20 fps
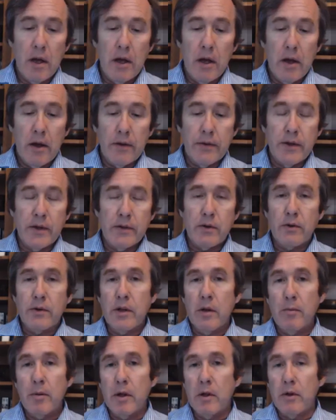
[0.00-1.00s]
These are
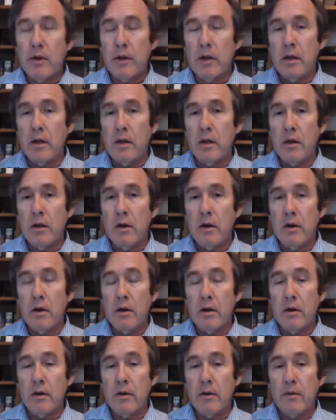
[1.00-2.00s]
typically
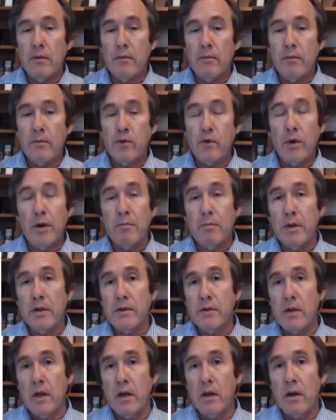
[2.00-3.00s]
treatments
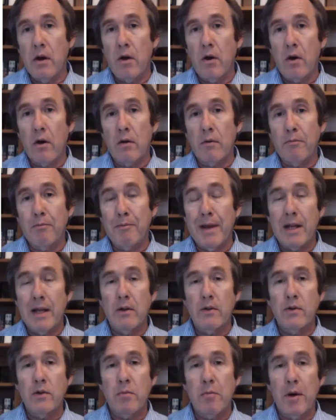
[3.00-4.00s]
that are
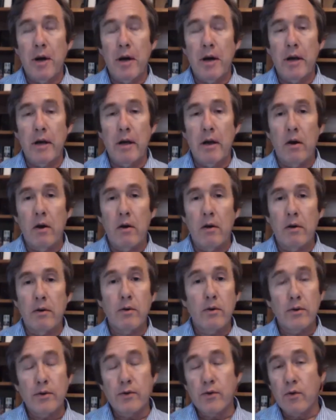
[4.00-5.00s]
managed by our
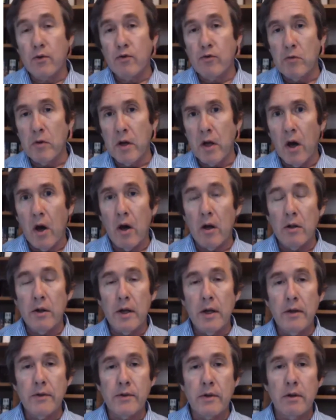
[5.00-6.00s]
neurosurgery
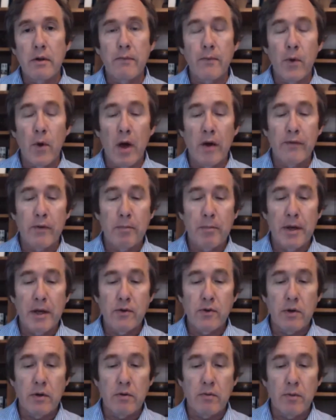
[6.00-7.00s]
colleagues, and if you have a
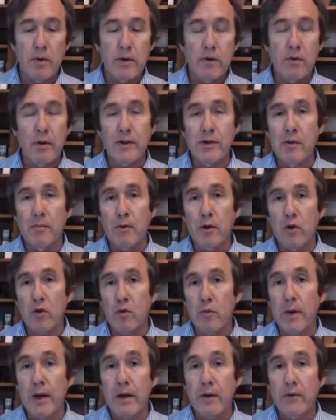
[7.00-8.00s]
patient with trigeminal
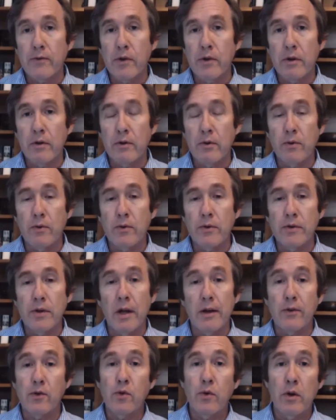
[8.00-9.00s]
neuralgia who is
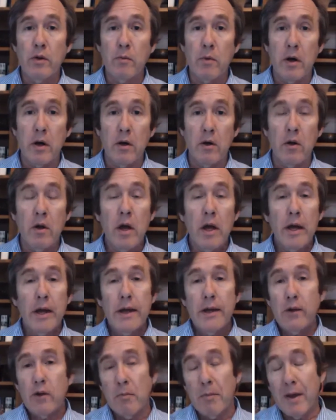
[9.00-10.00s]
not doing well,
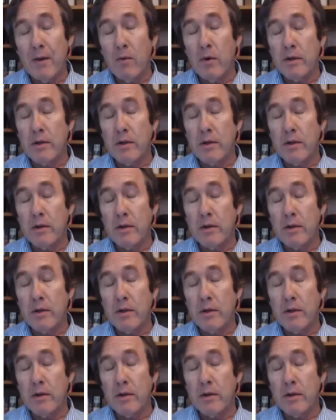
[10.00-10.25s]
you may want to